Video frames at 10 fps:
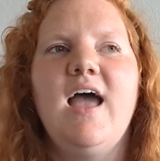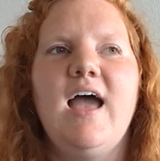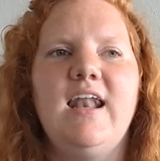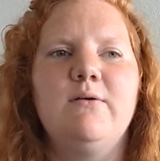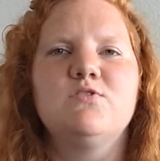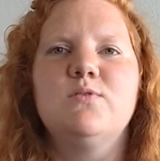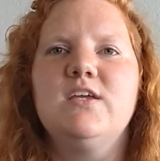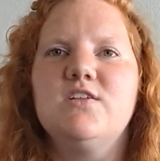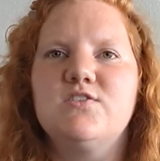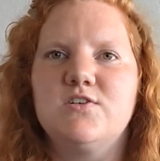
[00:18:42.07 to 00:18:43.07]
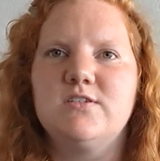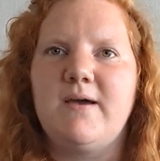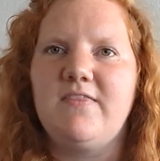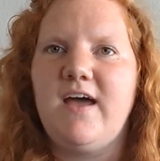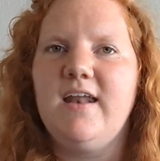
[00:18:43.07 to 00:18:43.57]
And I was really concerned
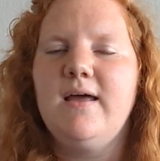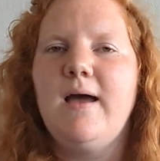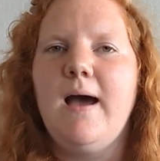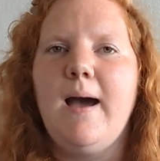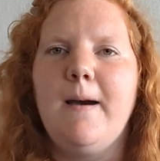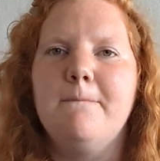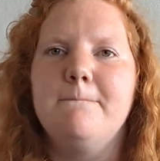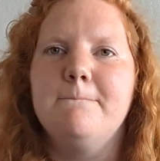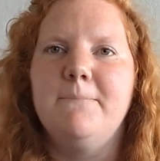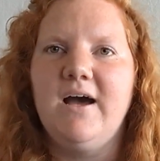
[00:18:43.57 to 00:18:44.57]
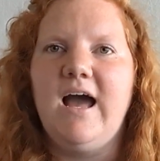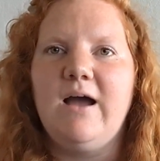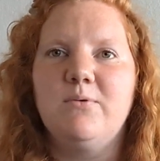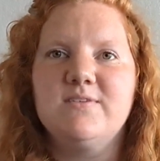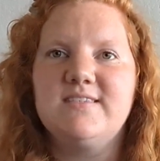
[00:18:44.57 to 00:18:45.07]
about that. But
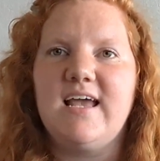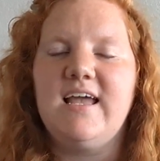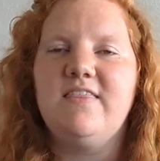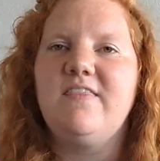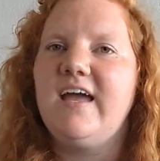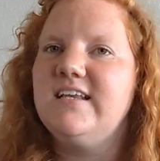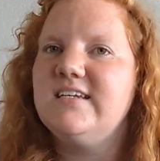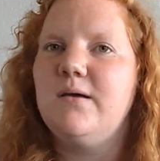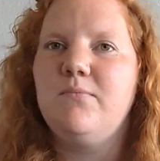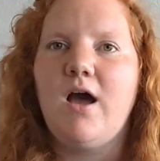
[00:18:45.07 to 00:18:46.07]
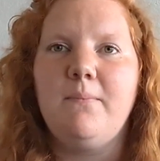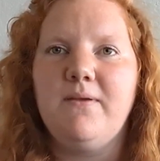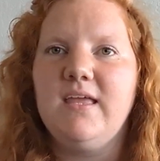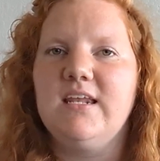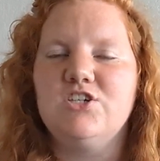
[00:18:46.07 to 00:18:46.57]
I will say that ended up not
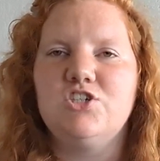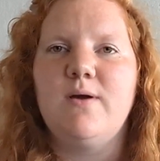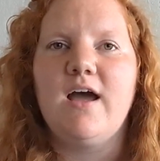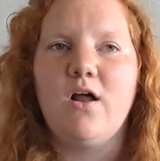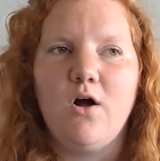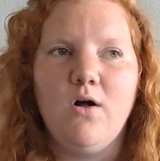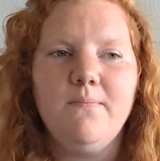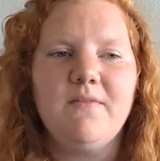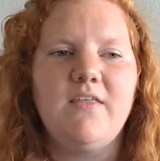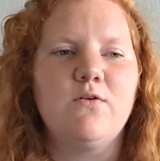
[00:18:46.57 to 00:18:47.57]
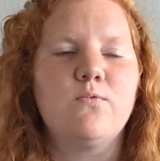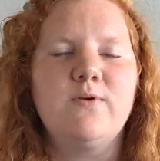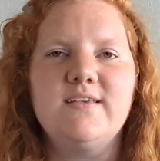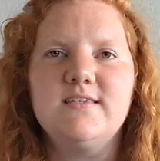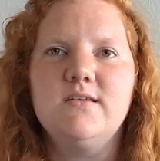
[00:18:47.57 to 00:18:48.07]
being an issue at all. And the
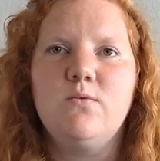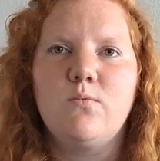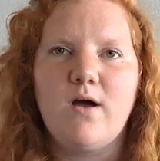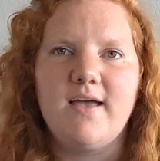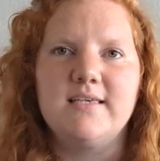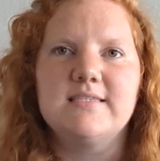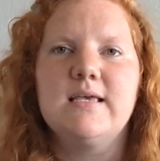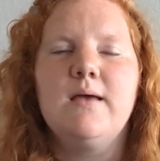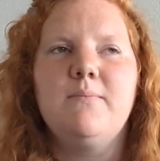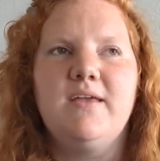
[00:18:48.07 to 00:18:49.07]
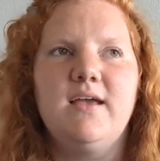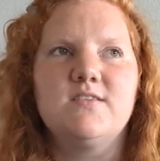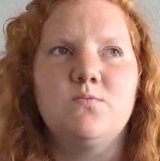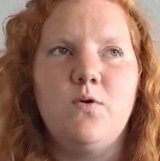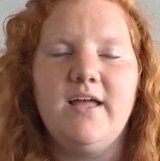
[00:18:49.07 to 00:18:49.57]
reason was
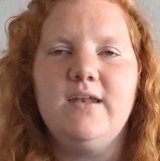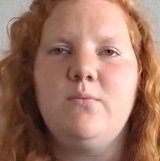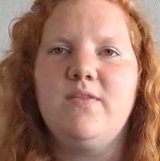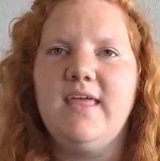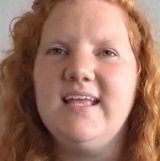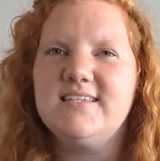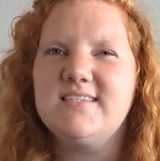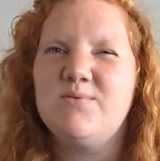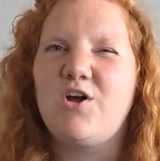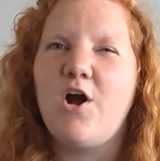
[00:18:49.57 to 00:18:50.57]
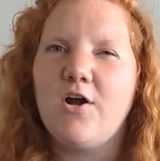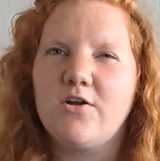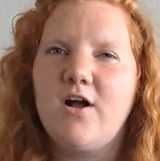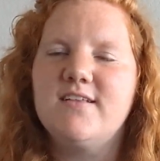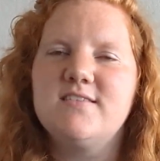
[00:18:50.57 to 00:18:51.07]
because one, when they get to some of the harder
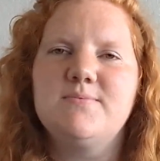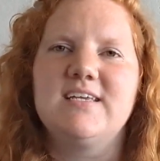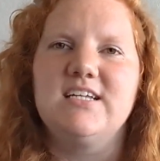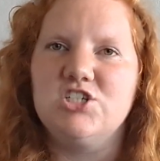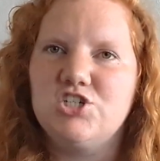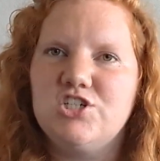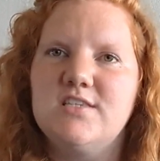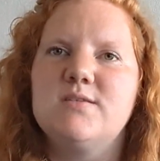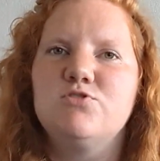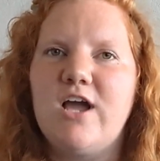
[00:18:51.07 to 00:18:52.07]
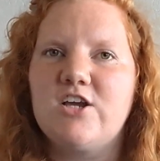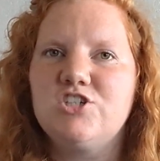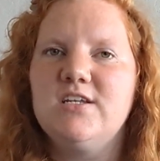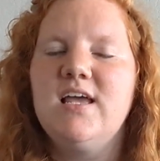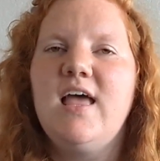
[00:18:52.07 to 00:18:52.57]
concepts like addition and
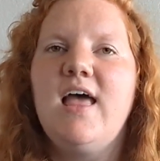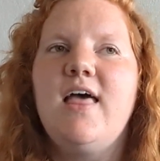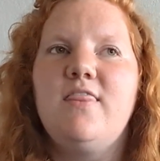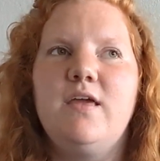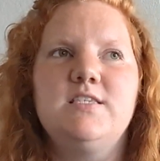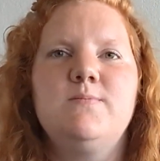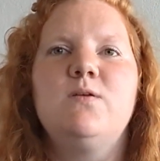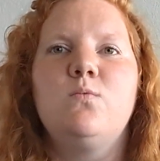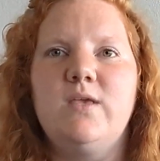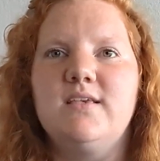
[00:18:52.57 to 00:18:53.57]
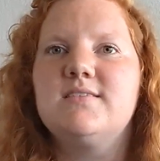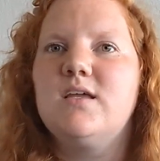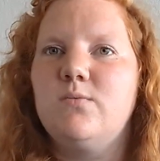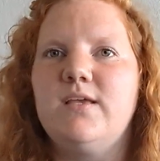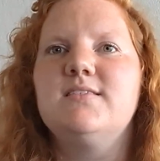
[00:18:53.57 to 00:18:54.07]
subtraction, they spend weeks
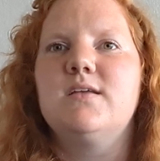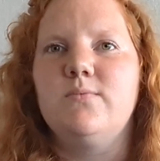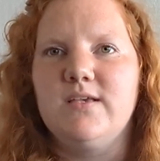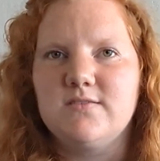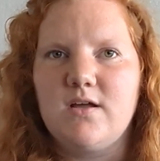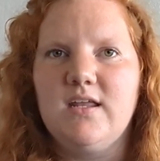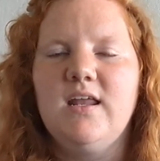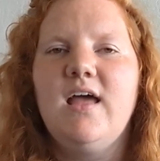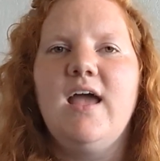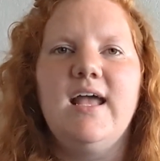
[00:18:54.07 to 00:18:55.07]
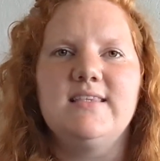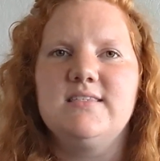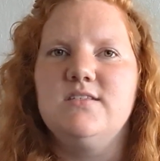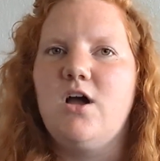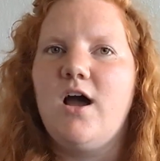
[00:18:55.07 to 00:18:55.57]
and weeks and weeks on it. It's
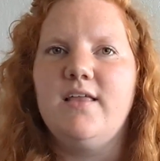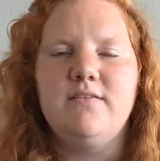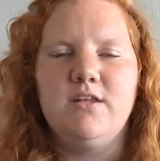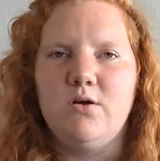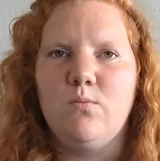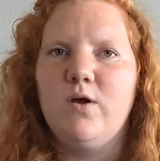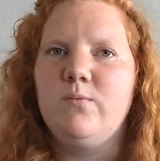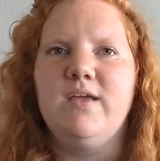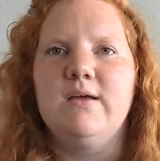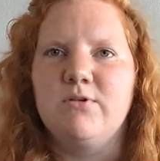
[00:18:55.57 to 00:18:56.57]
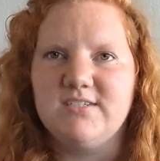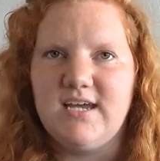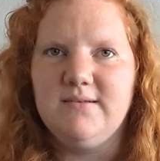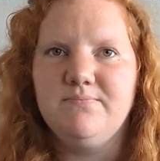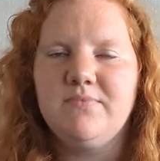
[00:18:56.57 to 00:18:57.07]
not, 1 week and we're
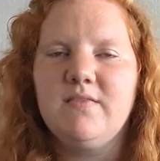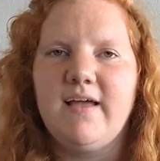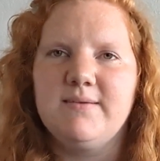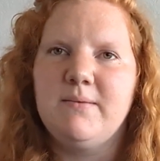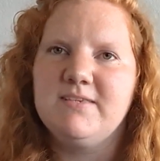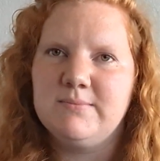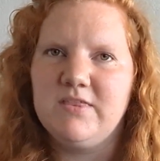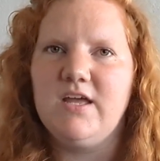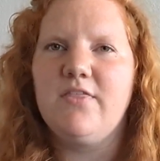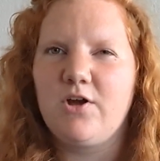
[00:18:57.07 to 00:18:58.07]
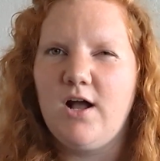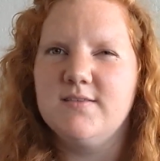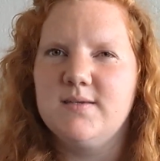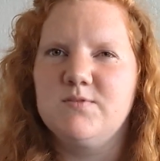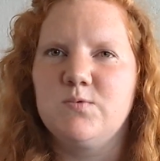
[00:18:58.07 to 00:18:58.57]
done, like maybe some of the other
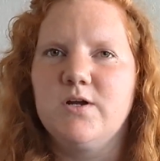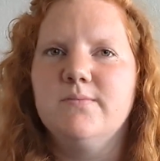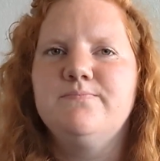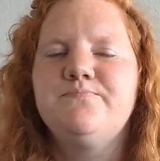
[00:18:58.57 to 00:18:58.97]
concepts were.